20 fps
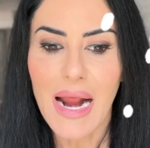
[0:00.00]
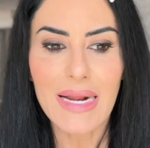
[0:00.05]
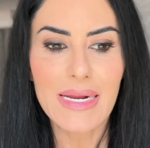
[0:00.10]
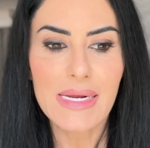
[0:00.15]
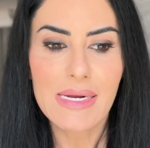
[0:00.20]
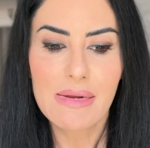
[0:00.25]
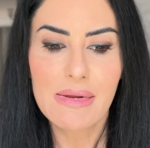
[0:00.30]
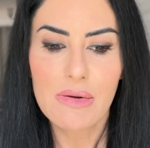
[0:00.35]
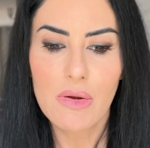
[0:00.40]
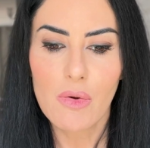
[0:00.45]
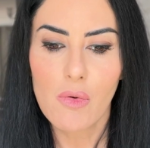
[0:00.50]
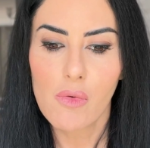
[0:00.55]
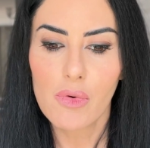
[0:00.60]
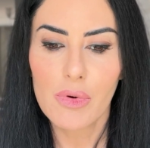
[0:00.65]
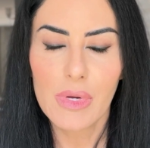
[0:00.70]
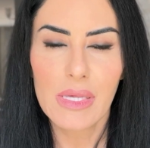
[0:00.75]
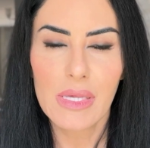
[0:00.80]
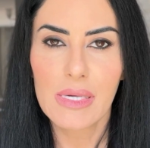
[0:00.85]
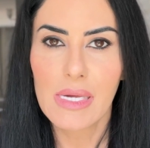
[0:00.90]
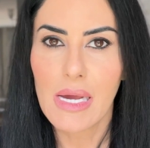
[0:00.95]
But I didn't know
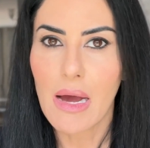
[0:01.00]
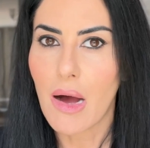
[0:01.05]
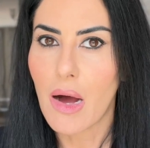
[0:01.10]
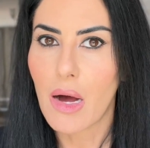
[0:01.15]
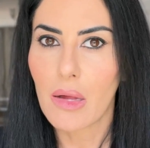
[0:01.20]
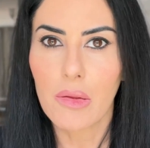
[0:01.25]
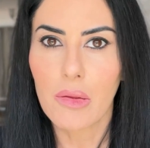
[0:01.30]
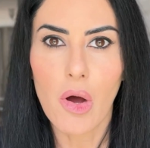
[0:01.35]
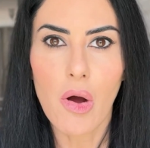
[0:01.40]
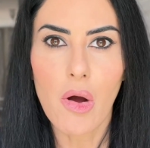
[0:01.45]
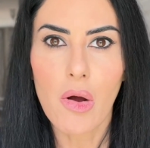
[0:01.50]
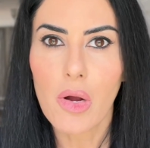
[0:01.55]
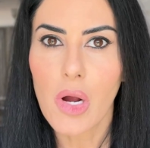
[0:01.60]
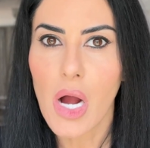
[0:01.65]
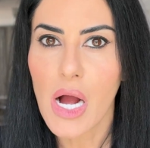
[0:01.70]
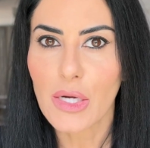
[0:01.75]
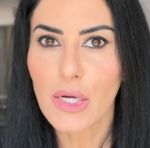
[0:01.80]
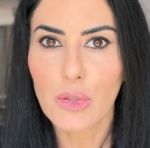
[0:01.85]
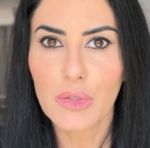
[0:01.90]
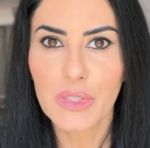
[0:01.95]
really how long
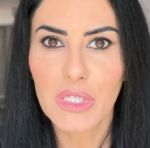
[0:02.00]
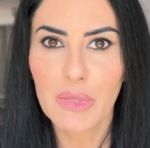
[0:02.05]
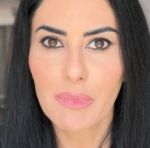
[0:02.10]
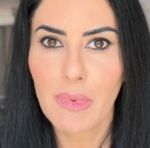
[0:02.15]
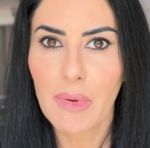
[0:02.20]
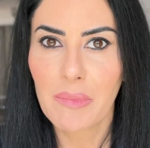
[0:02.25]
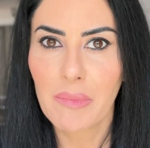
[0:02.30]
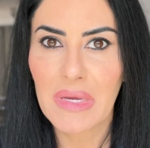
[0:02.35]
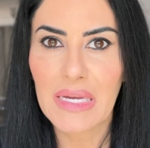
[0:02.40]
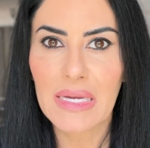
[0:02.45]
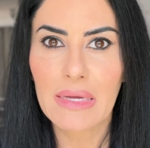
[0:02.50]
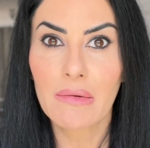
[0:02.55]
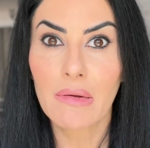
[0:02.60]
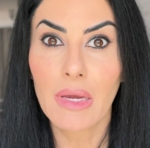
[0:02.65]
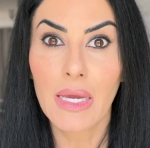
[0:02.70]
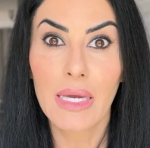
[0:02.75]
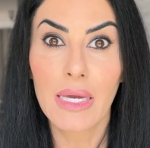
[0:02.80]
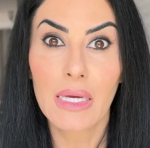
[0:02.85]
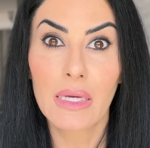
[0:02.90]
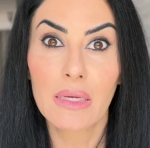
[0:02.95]
I could keep them in,
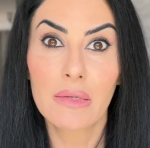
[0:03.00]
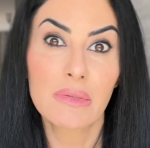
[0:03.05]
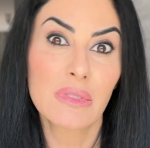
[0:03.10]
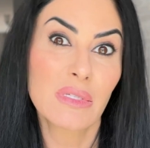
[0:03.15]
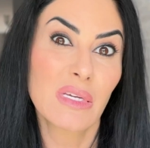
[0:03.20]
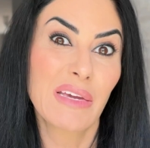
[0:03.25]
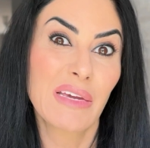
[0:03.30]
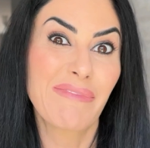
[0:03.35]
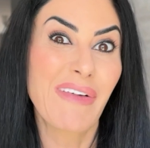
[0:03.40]
and